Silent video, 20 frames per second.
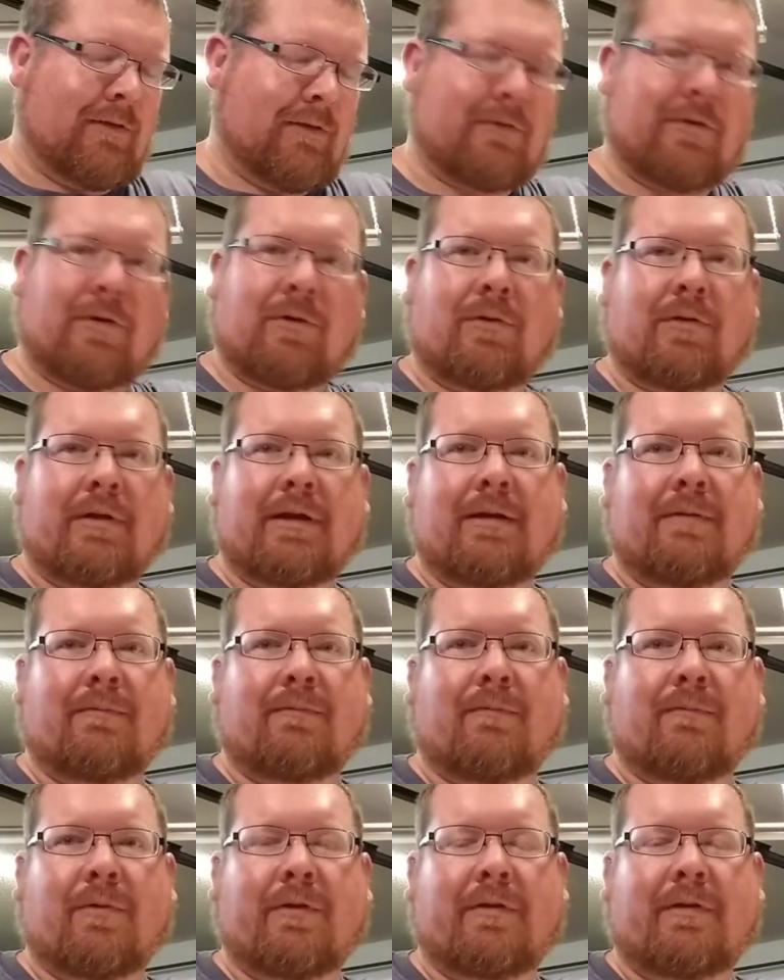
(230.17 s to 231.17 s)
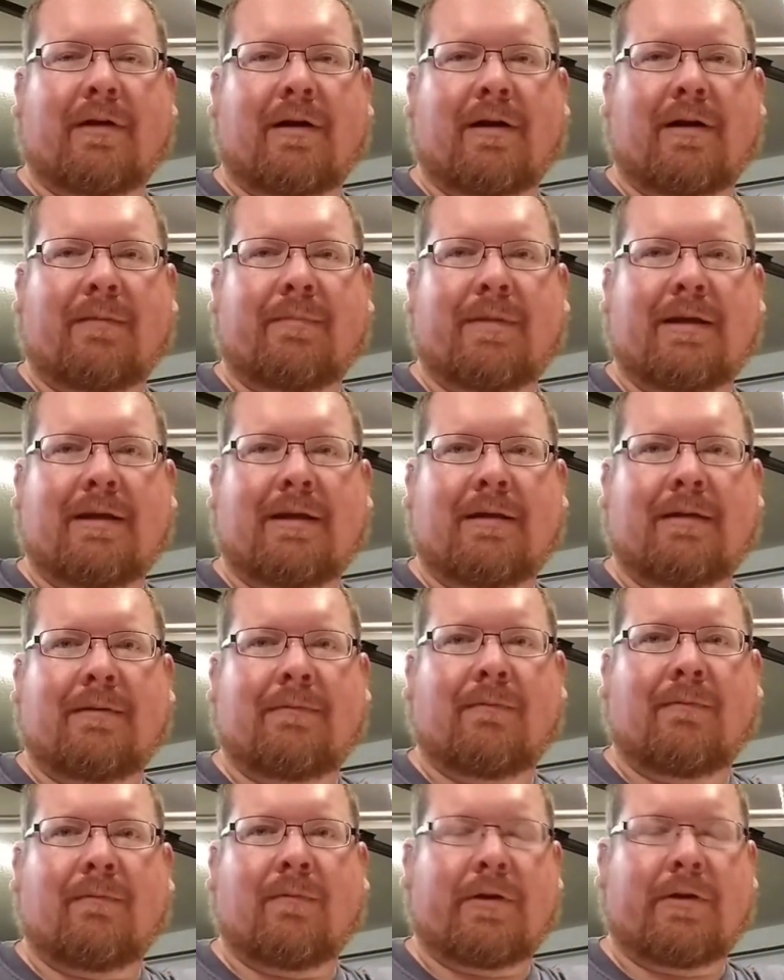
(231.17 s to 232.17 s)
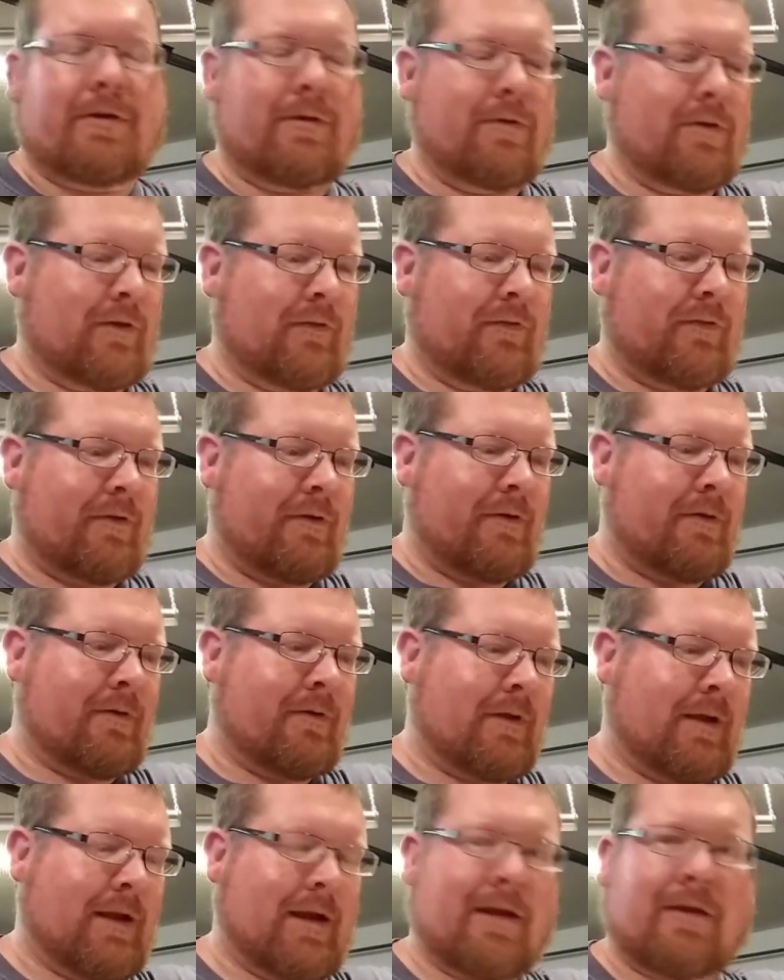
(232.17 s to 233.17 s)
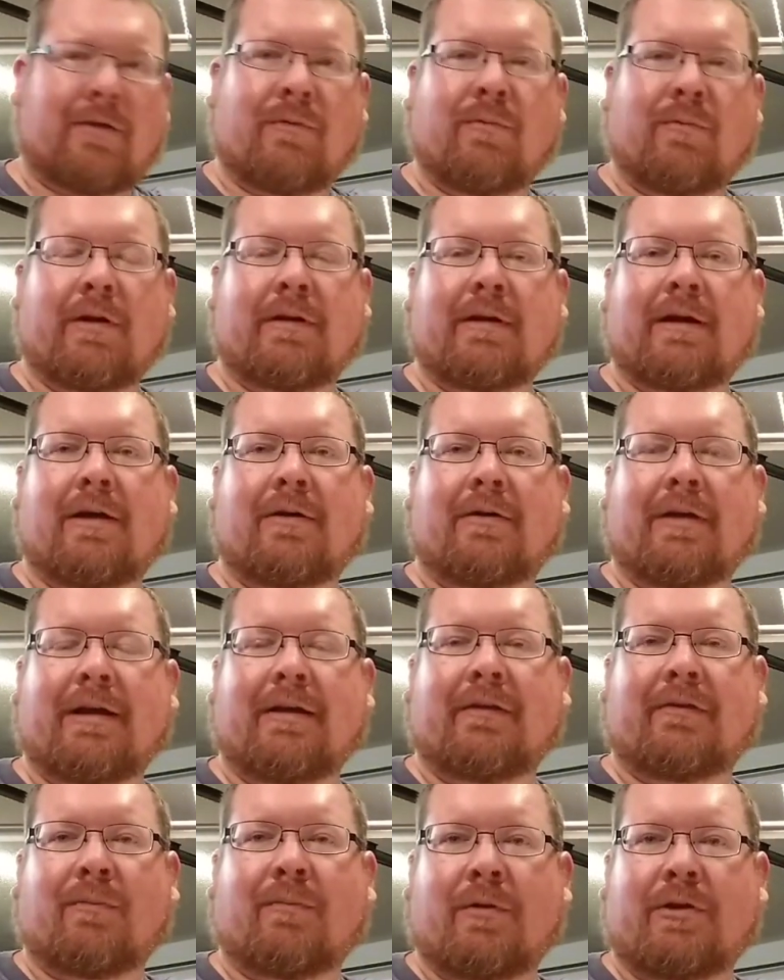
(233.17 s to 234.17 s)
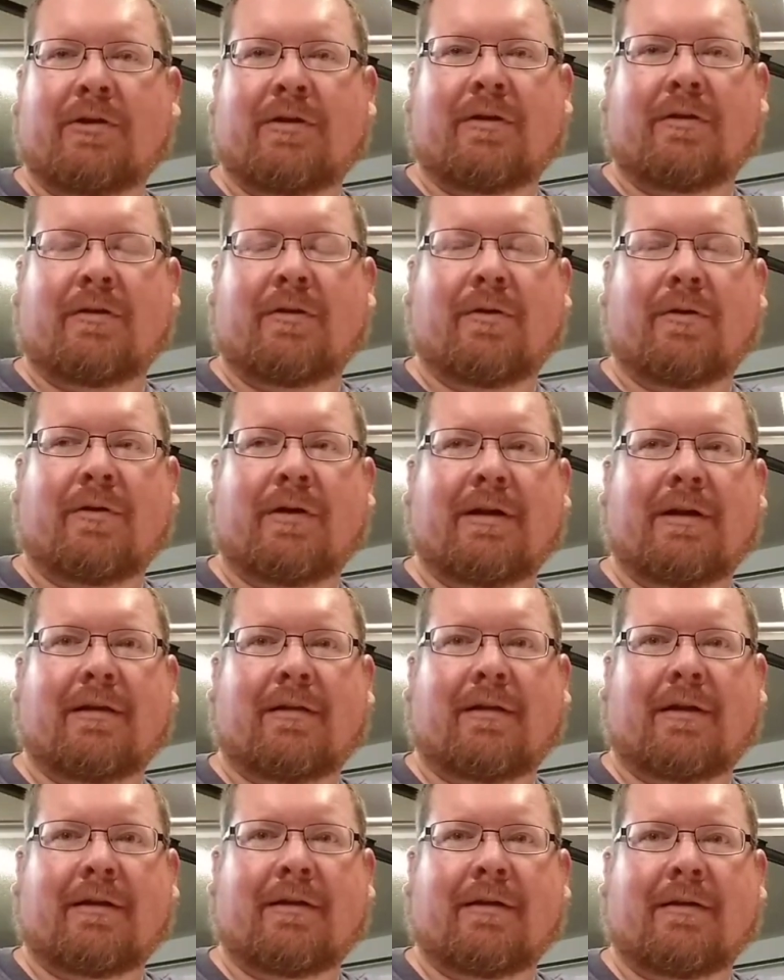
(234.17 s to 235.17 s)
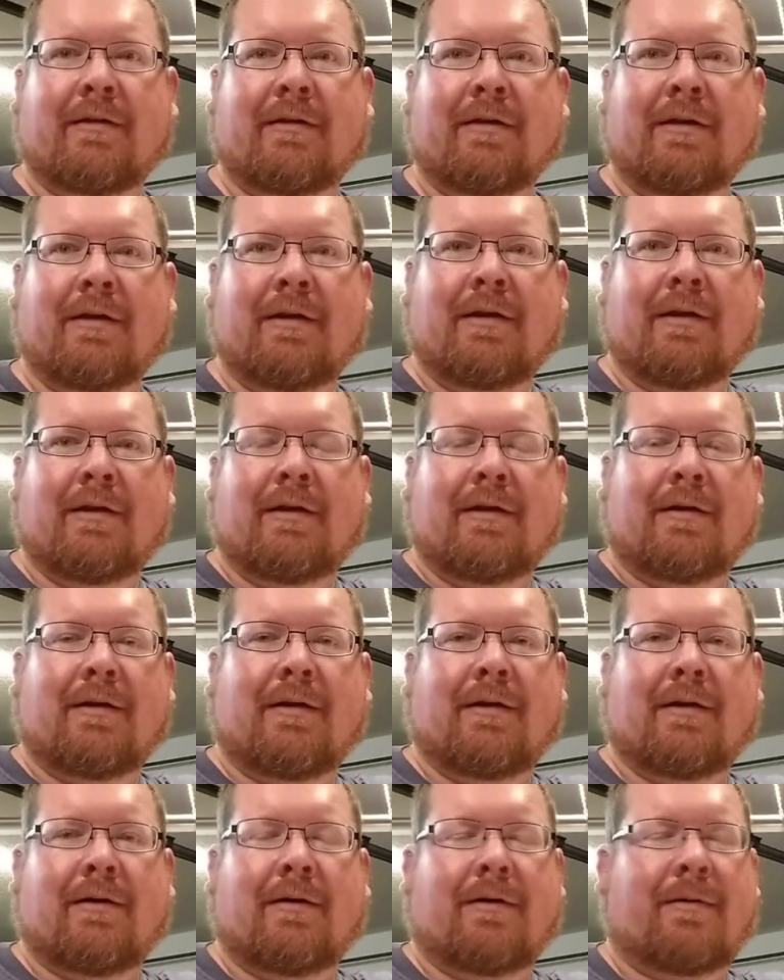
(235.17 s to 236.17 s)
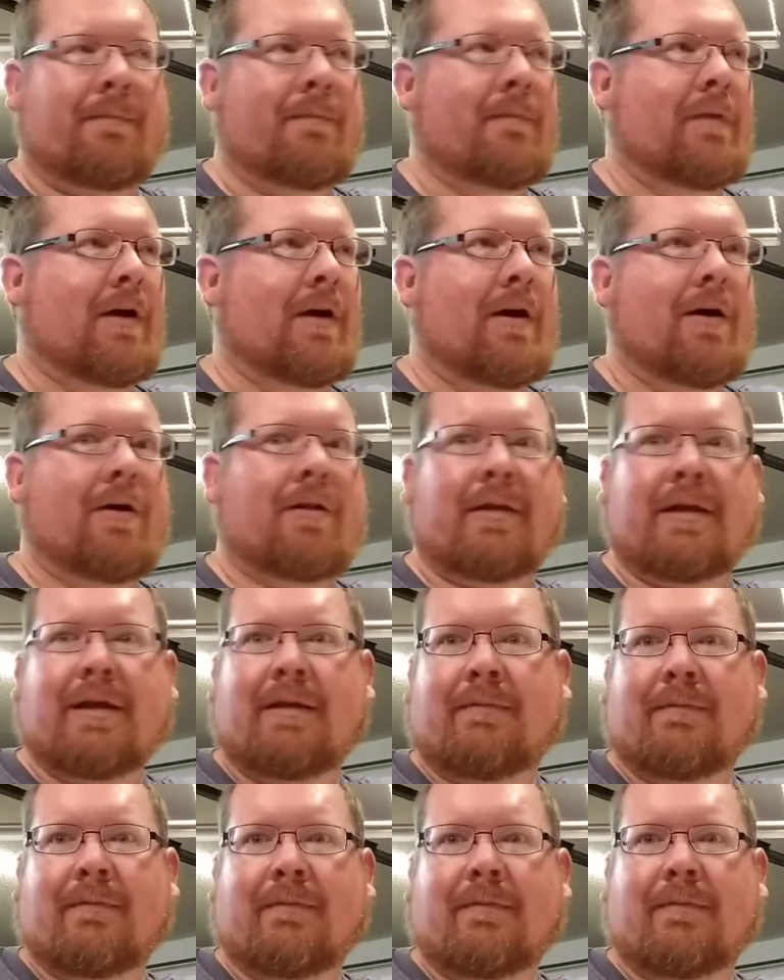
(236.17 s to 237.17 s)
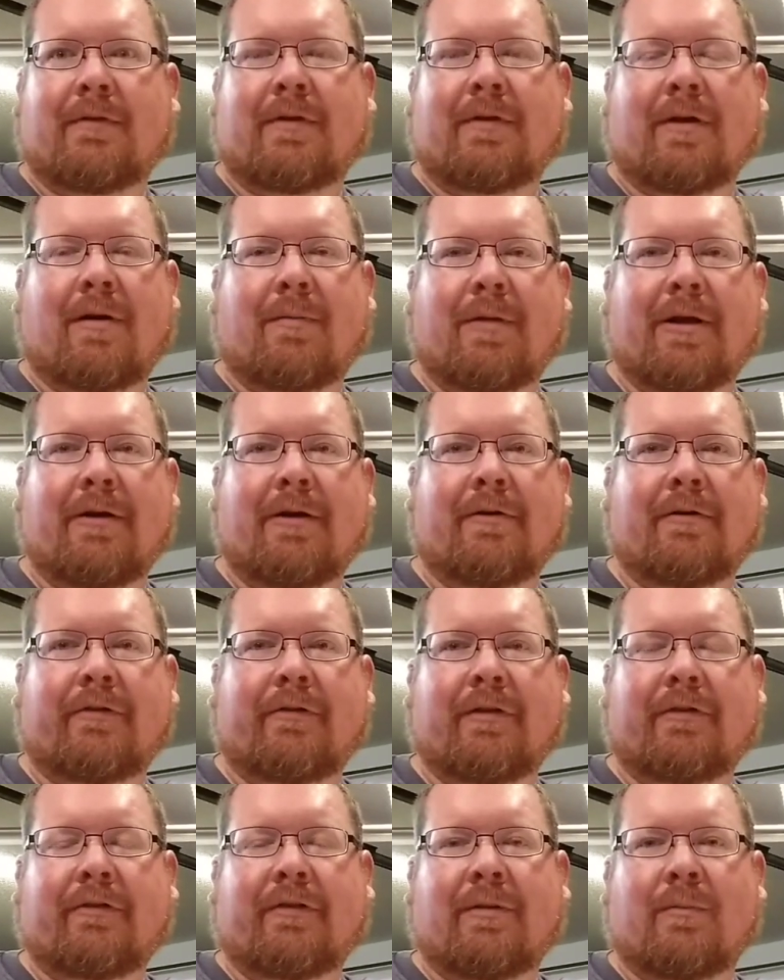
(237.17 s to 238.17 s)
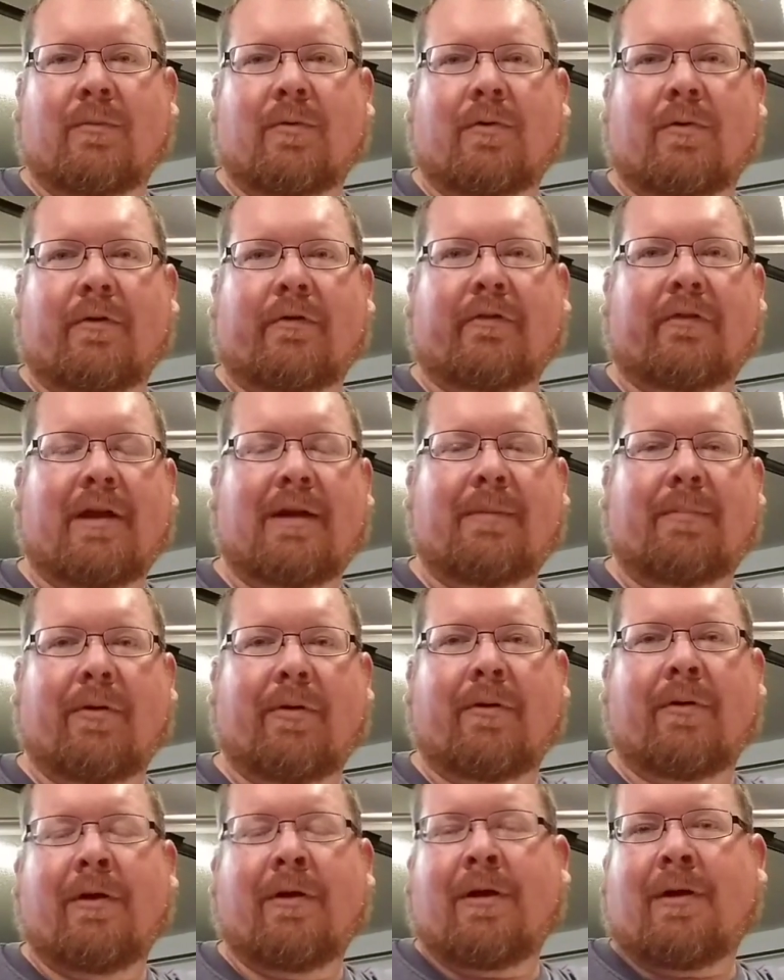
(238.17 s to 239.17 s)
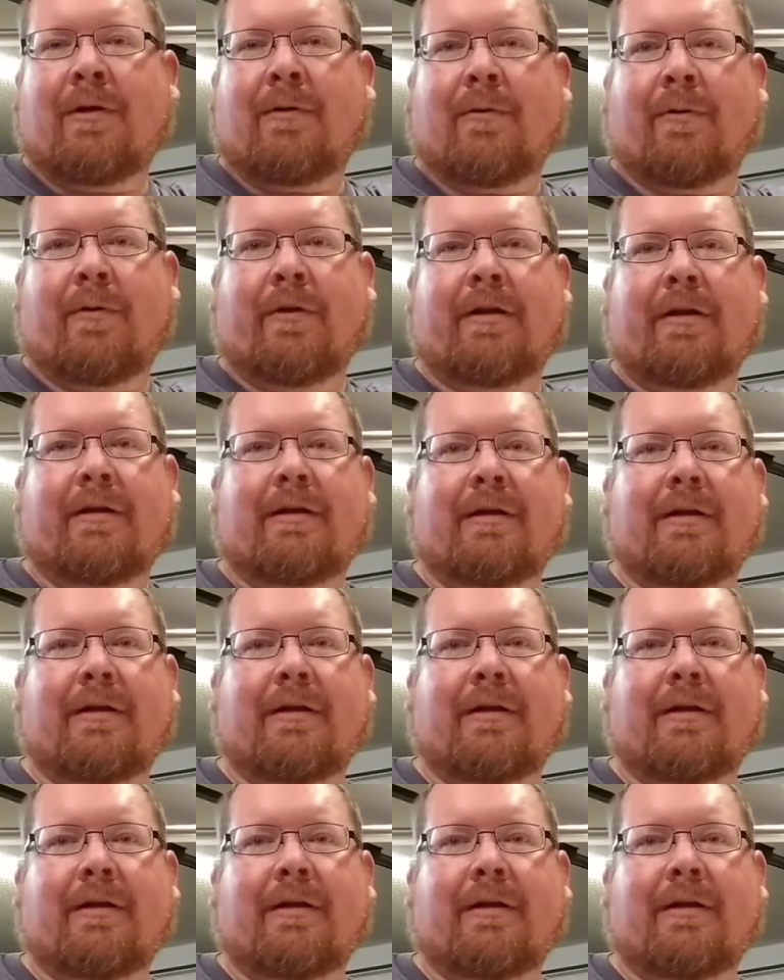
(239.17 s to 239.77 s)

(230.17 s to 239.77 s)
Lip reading: totally would not be what you consider adequate nowadays when you can go and get like a Holly Dominator system or a Sniper, or you can